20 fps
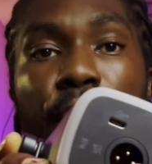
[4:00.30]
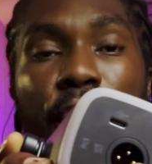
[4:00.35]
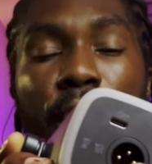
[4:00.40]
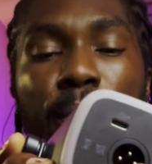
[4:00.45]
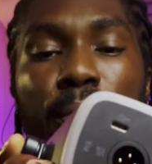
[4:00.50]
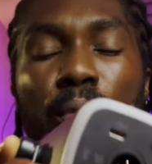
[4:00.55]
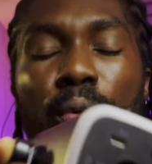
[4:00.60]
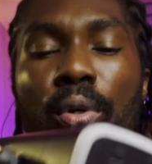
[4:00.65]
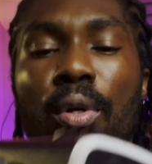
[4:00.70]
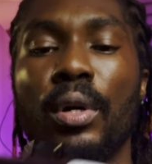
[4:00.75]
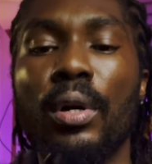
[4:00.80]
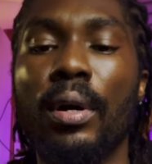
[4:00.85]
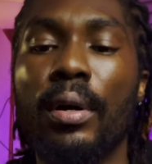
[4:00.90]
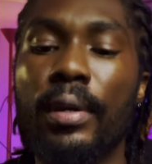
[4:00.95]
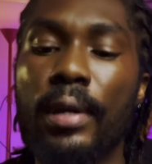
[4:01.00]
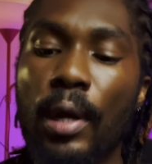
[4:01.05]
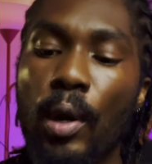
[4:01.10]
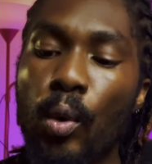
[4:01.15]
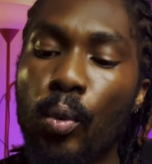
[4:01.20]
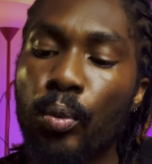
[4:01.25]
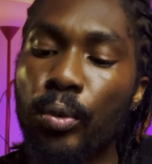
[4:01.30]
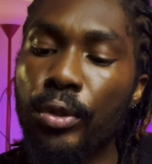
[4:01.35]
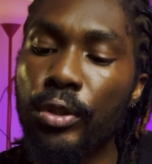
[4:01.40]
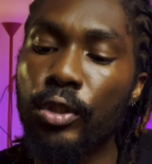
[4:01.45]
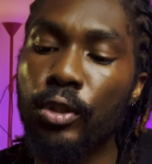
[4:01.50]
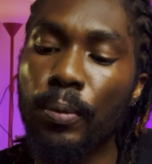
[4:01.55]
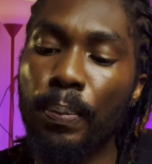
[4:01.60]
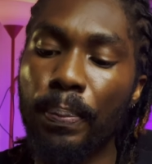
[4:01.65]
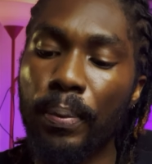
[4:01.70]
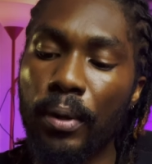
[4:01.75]
cable. Now, once
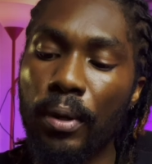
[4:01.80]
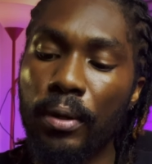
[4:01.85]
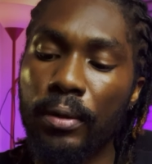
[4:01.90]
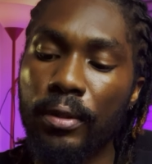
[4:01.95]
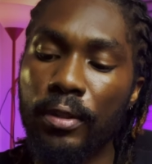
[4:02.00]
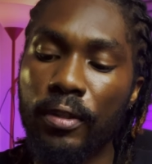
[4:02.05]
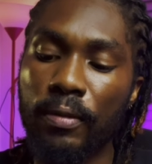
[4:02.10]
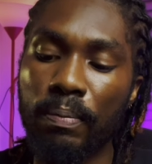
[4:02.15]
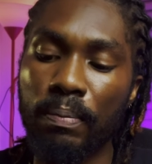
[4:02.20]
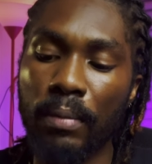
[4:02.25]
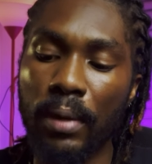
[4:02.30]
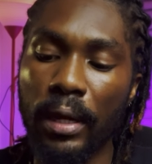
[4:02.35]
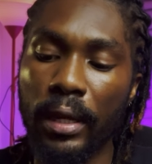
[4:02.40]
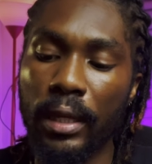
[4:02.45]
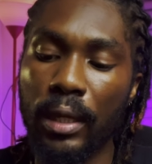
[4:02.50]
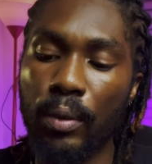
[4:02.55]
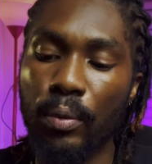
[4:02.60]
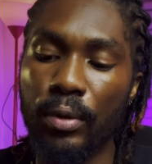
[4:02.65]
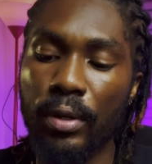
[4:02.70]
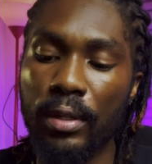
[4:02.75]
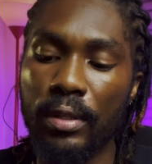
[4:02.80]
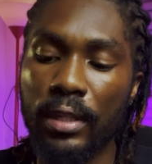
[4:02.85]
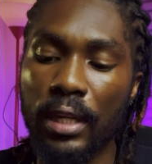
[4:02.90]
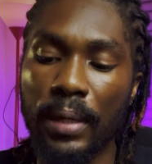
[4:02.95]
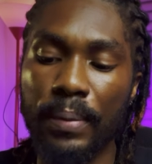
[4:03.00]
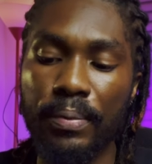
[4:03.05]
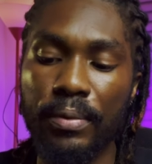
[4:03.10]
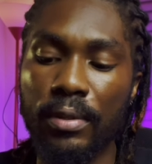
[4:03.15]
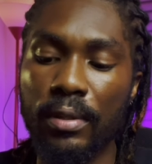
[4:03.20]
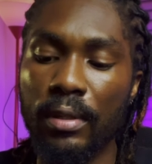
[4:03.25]
you plug this mic with a
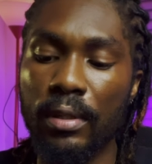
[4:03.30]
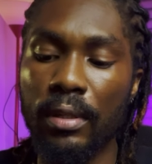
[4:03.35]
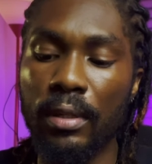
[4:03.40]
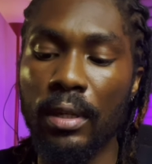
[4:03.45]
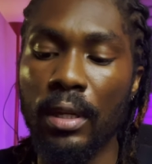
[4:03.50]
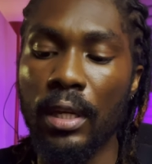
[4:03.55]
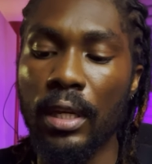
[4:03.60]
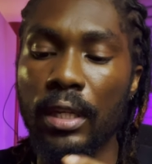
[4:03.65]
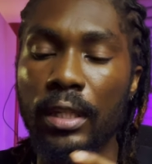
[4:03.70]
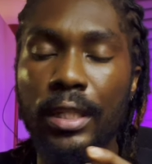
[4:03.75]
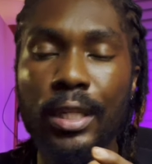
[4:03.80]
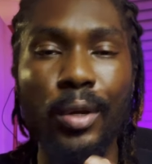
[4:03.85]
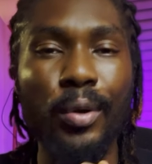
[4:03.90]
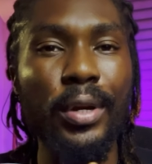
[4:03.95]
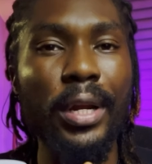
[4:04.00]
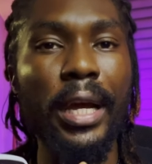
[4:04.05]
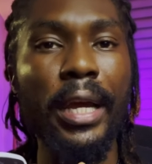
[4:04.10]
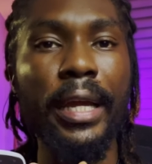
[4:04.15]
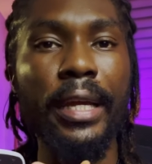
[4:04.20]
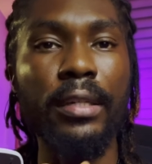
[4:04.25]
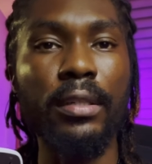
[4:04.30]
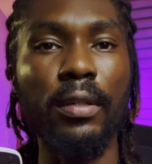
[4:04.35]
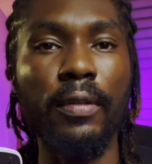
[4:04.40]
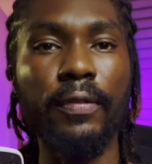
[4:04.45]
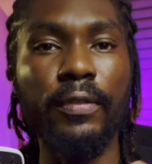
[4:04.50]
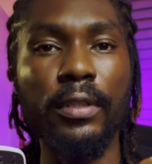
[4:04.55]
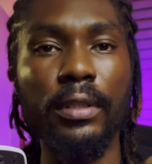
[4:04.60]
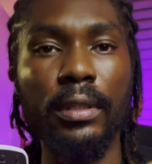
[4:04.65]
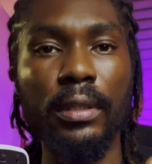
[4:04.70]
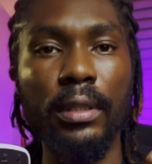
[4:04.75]
Type-C, the other end
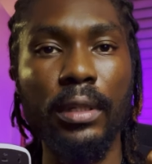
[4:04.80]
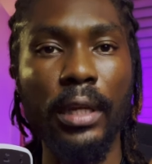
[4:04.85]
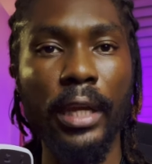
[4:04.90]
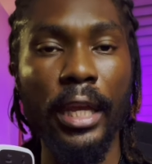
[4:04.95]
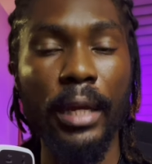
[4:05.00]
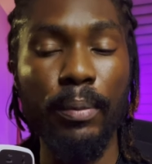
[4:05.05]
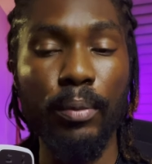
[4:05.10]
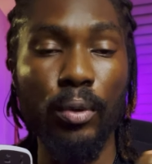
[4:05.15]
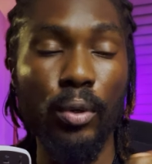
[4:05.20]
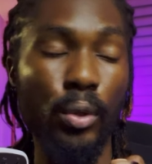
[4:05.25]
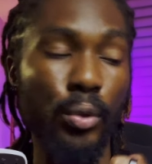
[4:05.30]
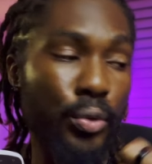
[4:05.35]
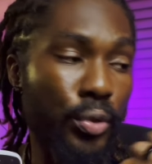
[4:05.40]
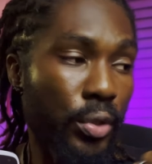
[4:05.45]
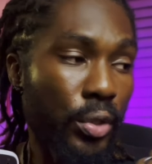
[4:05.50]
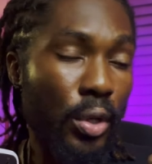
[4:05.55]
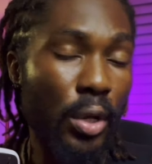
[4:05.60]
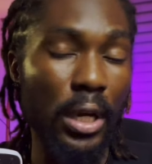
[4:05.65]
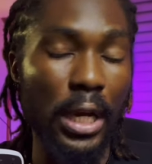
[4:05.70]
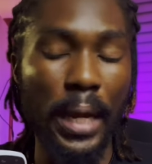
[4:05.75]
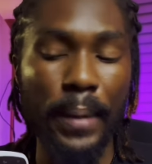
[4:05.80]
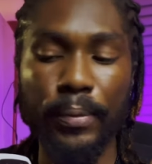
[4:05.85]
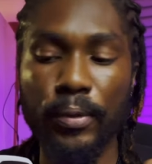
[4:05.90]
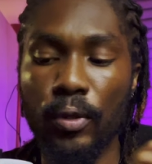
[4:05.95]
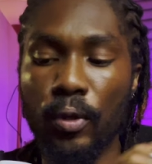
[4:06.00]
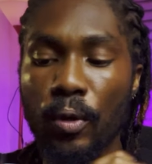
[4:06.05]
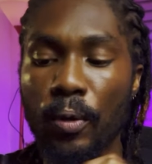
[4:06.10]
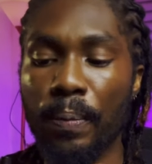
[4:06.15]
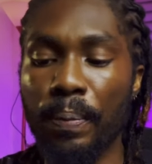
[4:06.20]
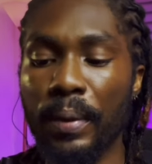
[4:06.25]
of the cable goes to your
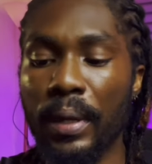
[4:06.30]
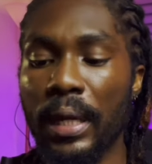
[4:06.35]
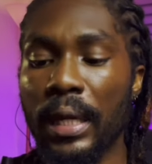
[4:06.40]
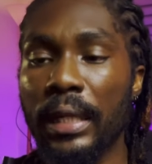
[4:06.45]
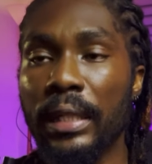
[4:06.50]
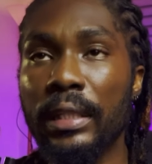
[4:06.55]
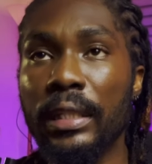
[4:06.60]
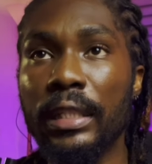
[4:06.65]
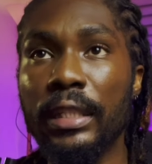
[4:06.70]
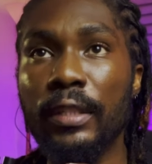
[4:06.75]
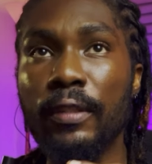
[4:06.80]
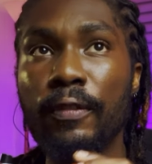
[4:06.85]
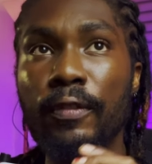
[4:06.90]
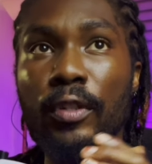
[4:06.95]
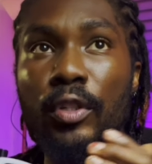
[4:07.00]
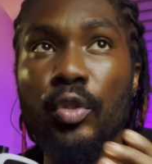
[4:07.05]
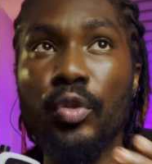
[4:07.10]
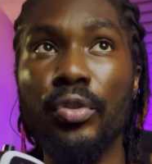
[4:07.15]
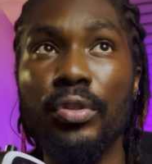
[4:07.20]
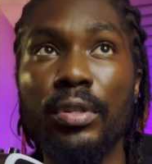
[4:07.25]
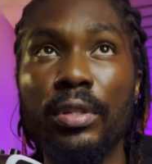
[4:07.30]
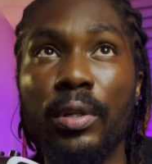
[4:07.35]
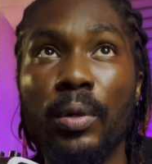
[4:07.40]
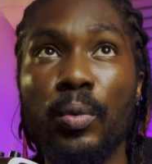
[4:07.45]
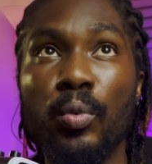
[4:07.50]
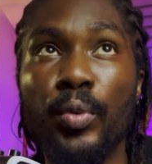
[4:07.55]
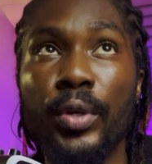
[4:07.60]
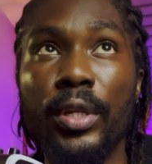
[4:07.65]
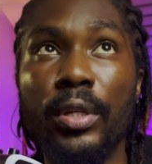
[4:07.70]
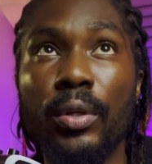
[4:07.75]
laptop. And if you're using a
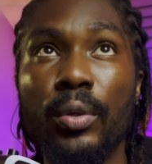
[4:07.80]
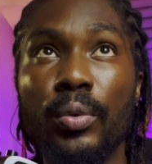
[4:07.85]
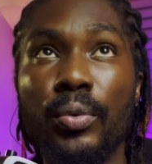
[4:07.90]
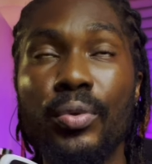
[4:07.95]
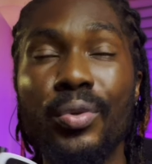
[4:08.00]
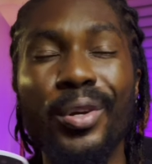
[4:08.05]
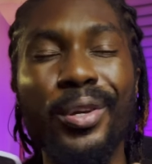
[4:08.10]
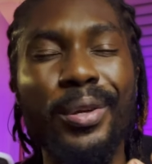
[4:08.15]
Windows or